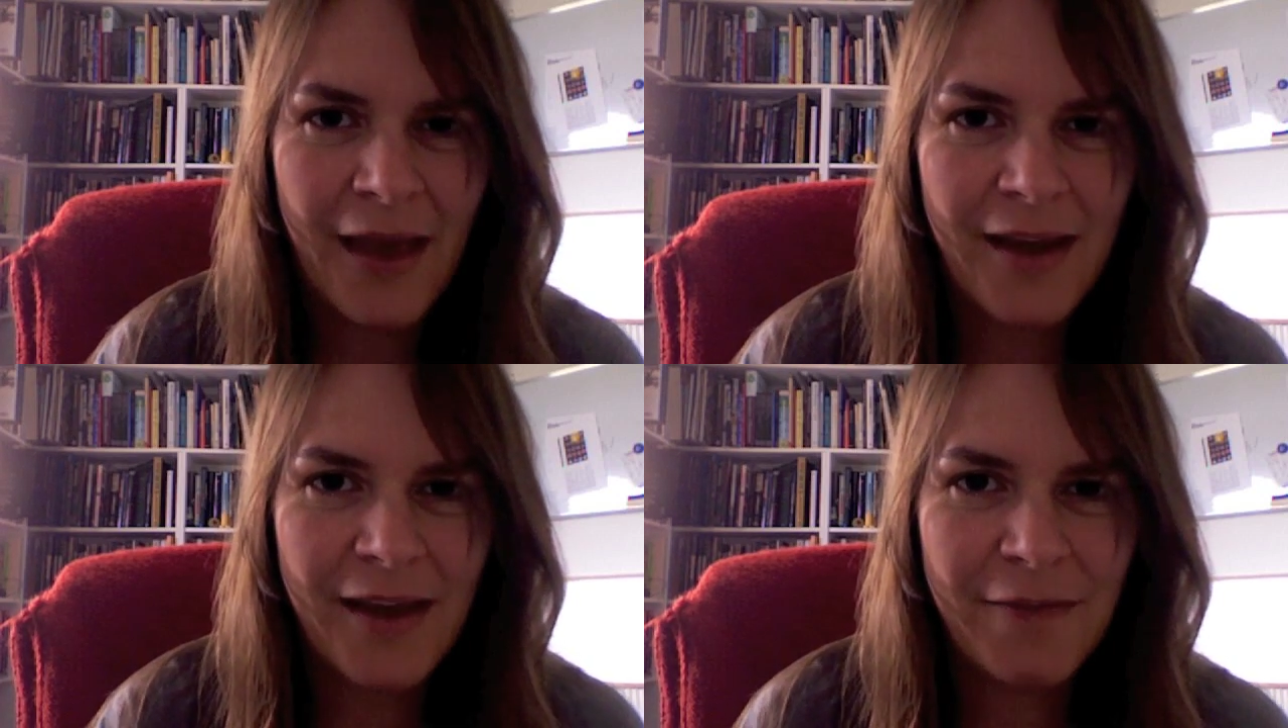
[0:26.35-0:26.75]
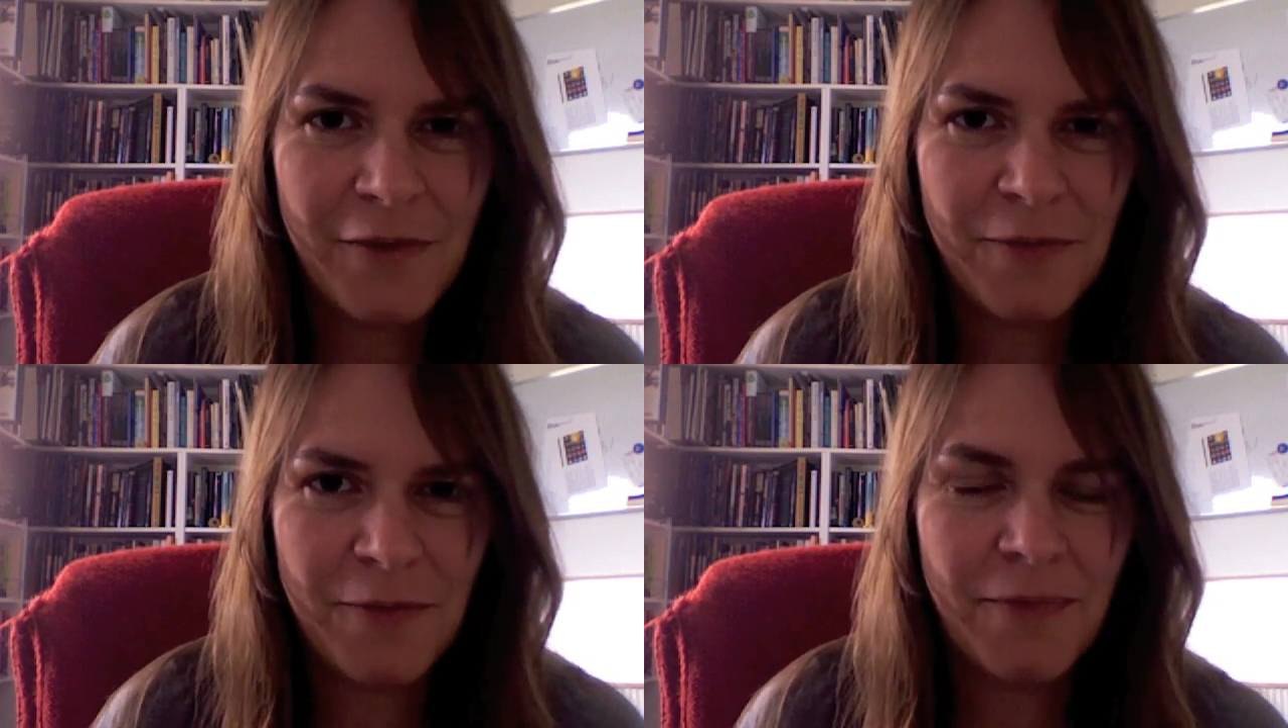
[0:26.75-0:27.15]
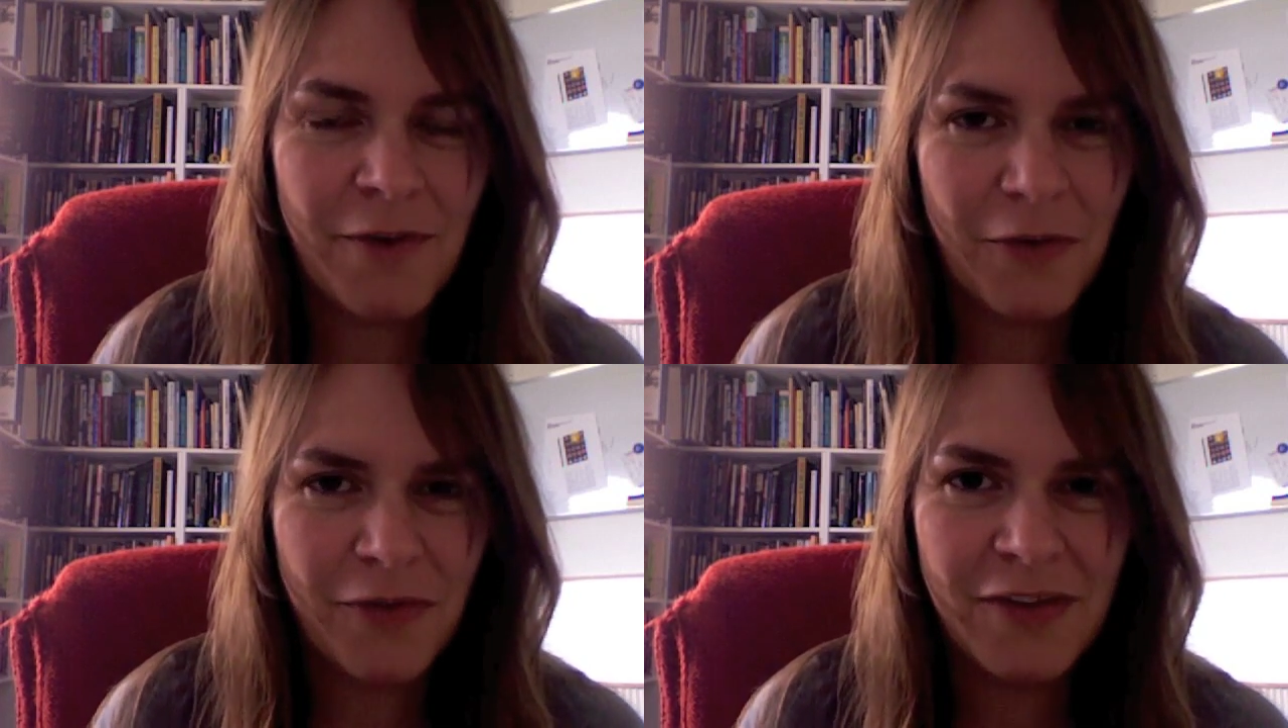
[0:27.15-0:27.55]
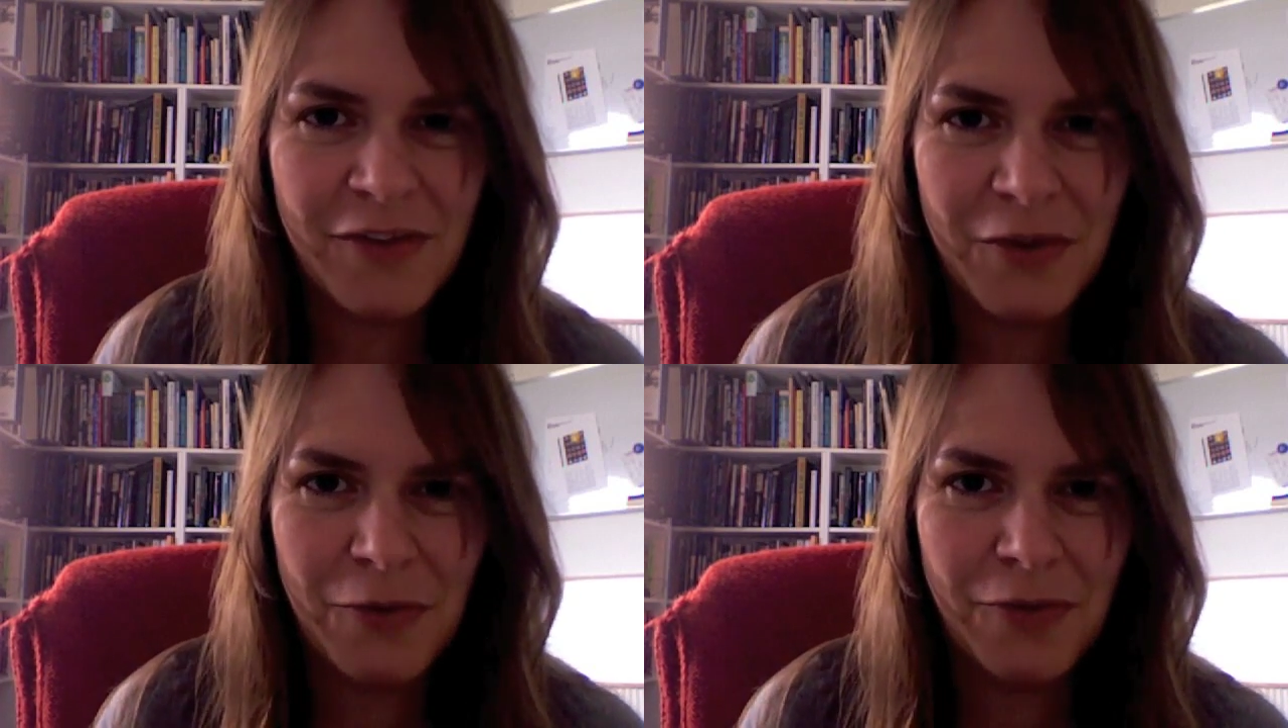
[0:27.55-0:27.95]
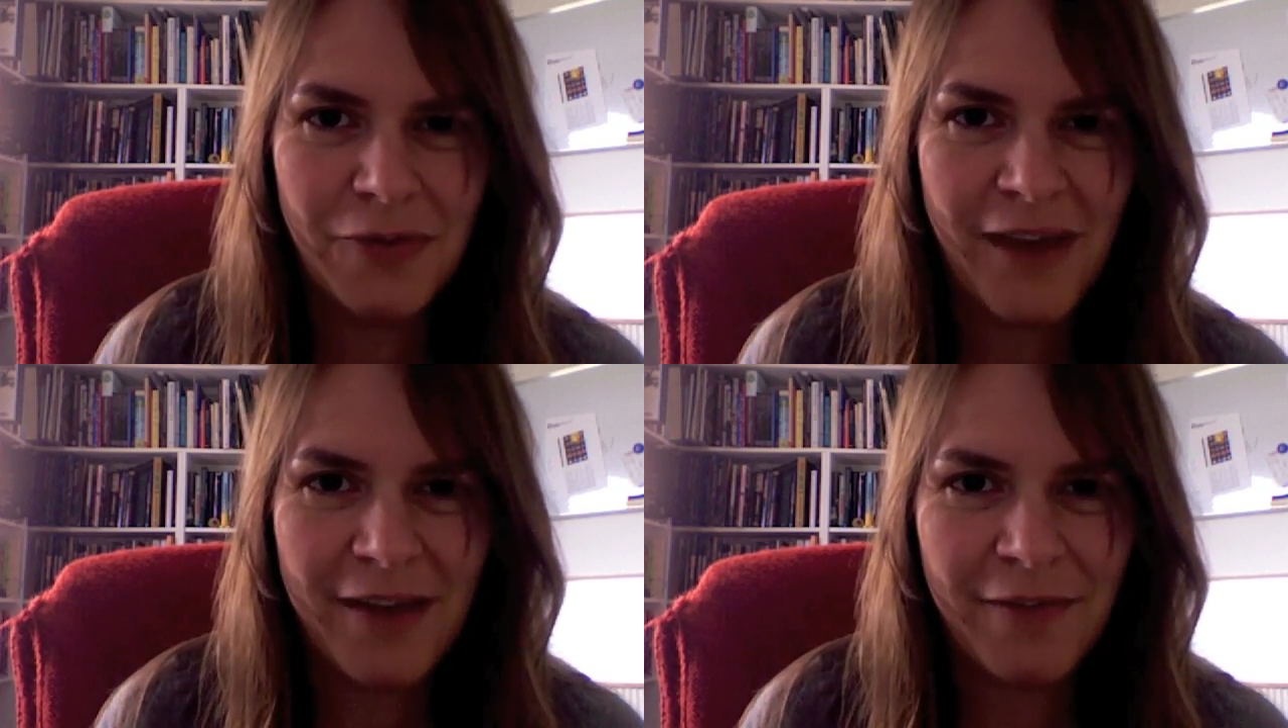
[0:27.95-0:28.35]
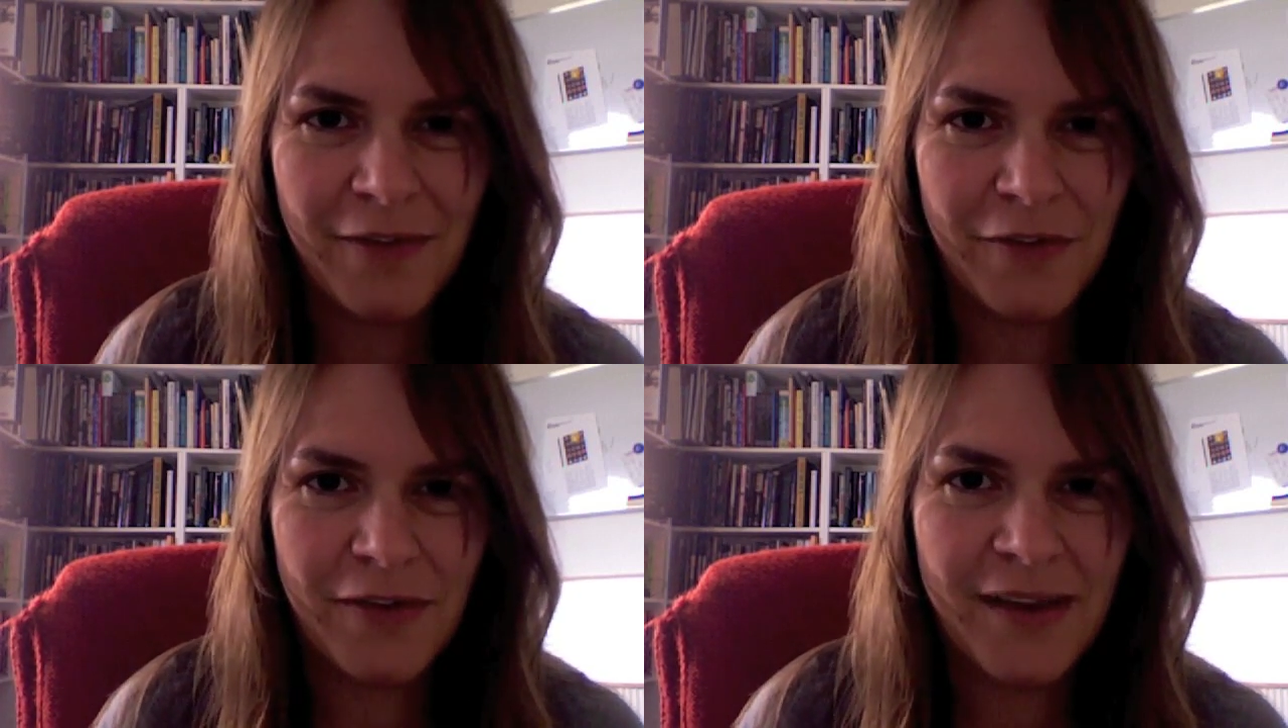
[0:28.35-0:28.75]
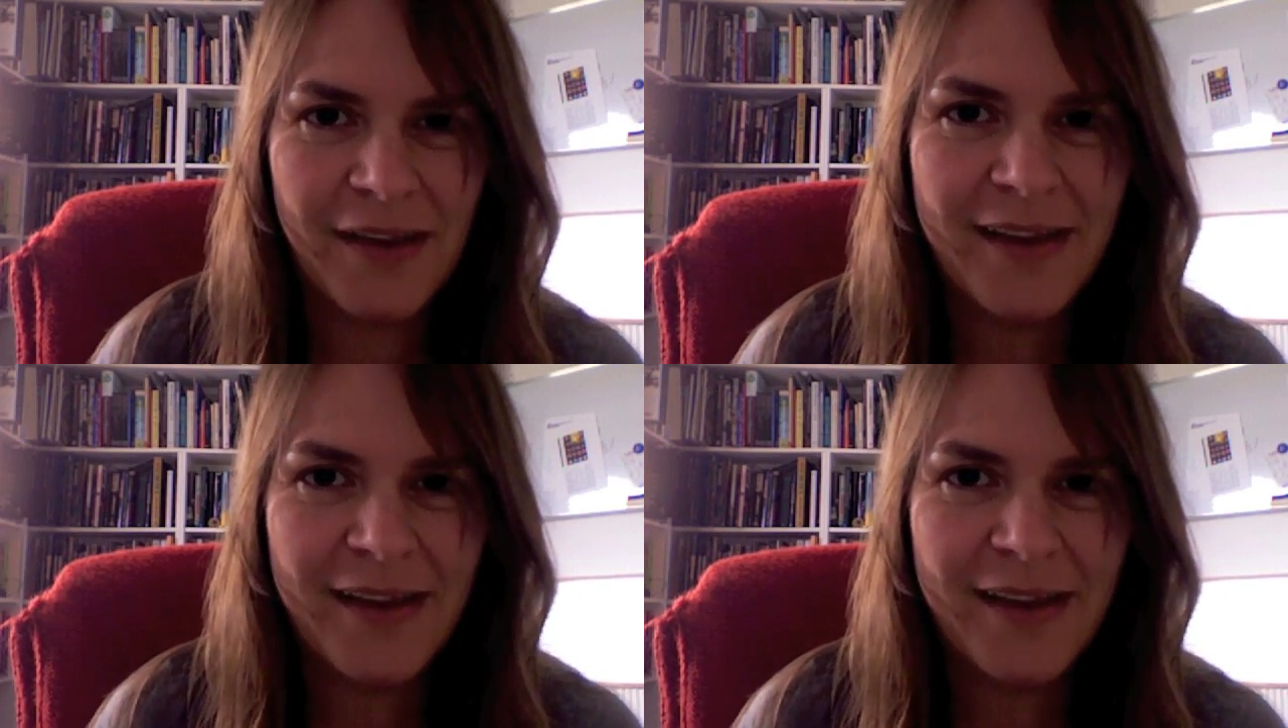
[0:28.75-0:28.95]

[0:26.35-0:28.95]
And if you've got the new chat function,